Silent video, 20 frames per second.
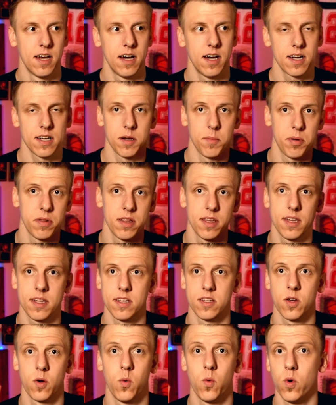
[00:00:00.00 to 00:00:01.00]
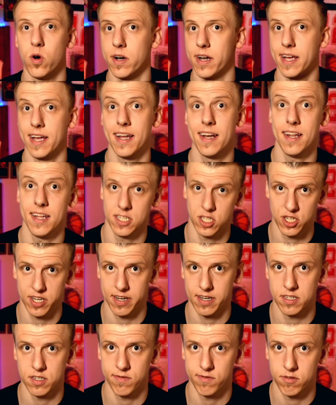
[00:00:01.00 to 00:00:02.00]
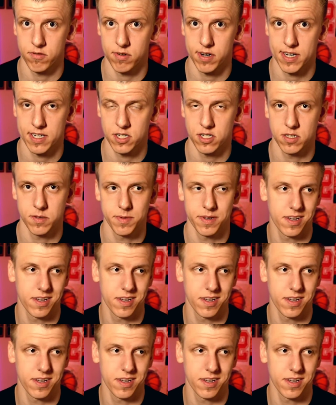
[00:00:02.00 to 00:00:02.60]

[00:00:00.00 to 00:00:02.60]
a complete 180 change of directions,